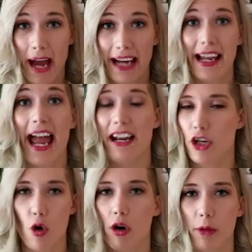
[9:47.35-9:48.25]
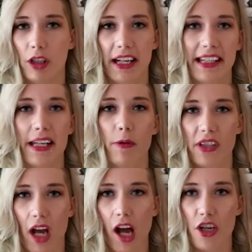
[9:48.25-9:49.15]
back and normal. Like, he
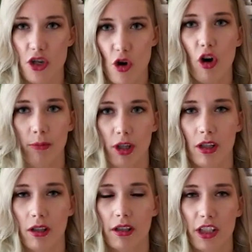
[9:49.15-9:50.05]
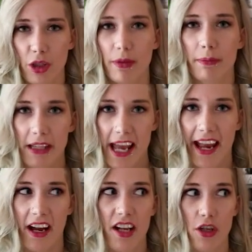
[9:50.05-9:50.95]
was a normal human
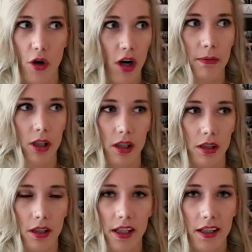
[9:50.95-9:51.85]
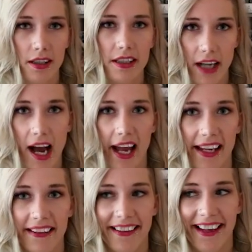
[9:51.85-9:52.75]
being, a normal
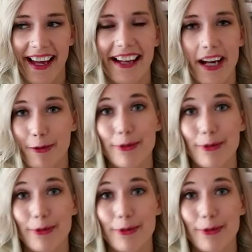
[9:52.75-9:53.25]
guy, and I